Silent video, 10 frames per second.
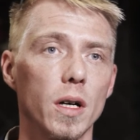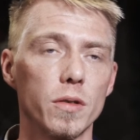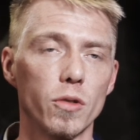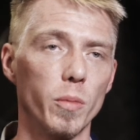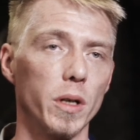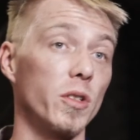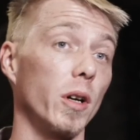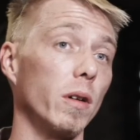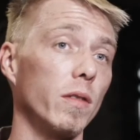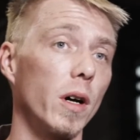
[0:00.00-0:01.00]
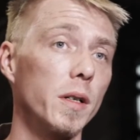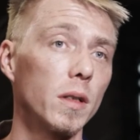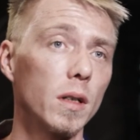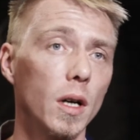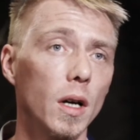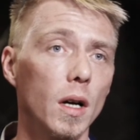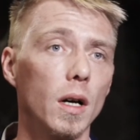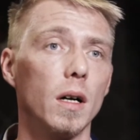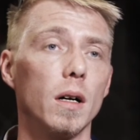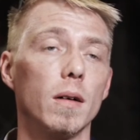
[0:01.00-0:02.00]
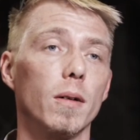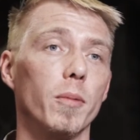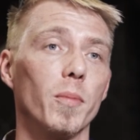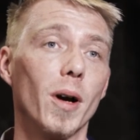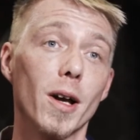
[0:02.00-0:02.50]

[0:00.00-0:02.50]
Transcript: It's a humanitarian advisor. I